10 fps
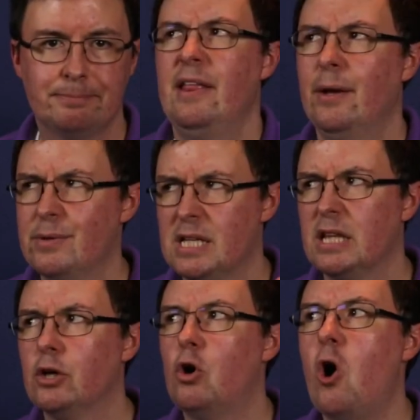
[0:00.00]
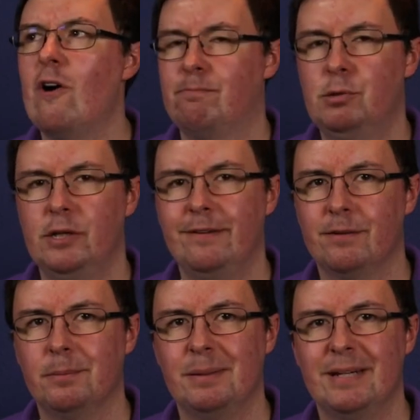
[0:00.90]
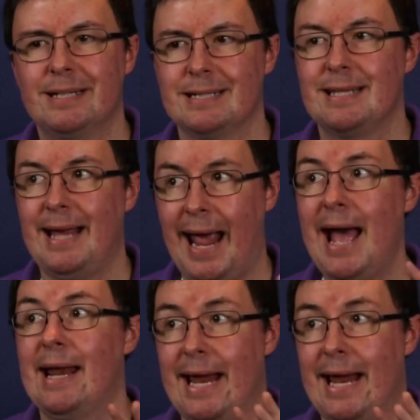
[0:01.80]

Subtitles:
And that was a little off-putting for me because they had